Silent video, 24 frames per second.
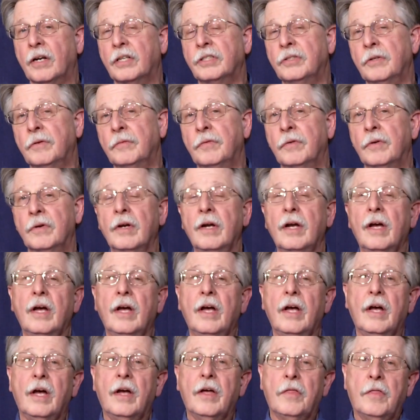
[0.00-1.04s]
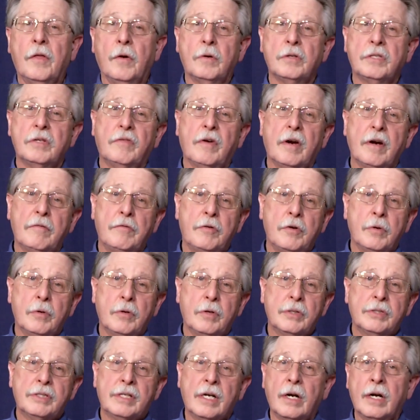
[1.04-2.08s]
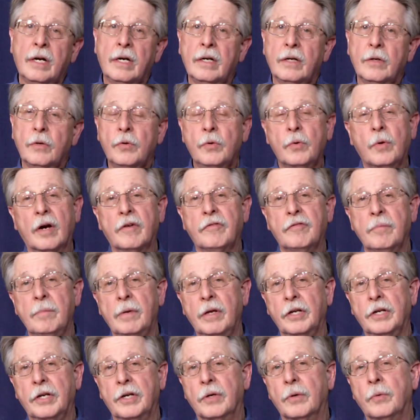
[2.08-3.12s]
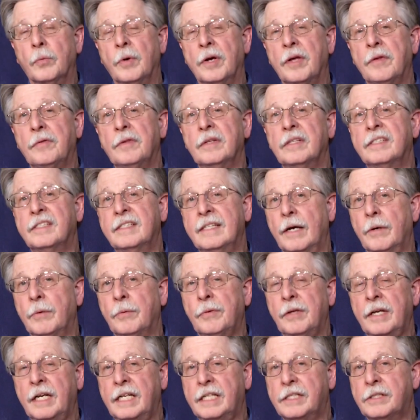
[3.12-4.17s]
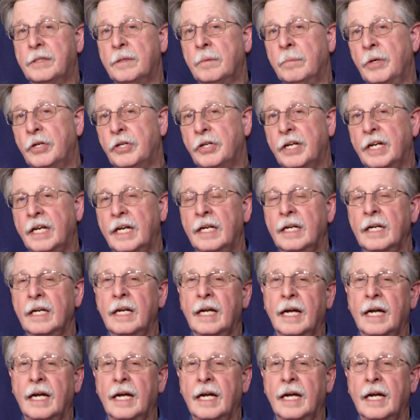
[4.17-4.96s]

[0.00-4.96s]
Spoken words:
So for those of our viewers who are familiar with Southeast Michigan,